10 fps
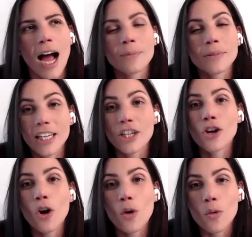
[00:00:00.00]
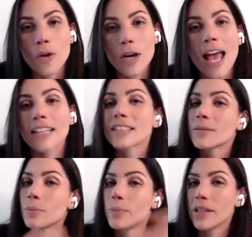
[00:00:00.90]
I'm saying go,
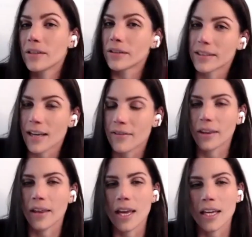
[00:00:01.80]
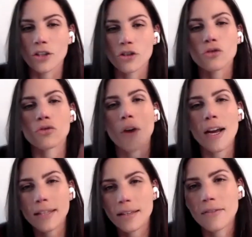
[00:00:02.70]
experience everything,
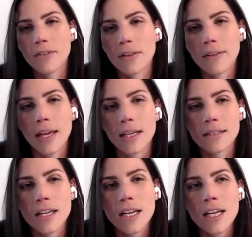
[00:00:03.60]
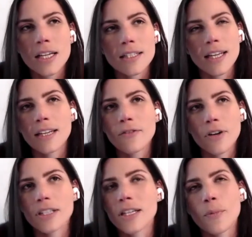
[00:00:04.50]
try the different things. Like
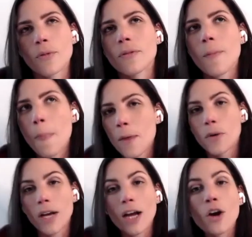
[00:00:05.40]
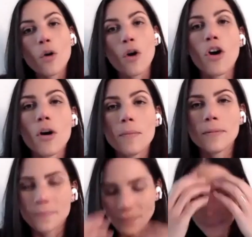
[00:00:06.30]
for example, when I go
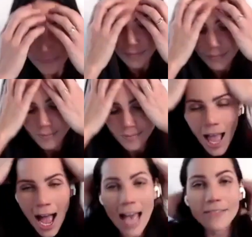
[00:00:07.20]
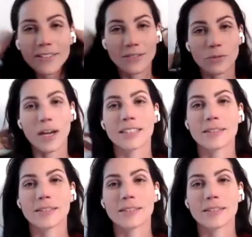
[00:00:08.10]
home, I have this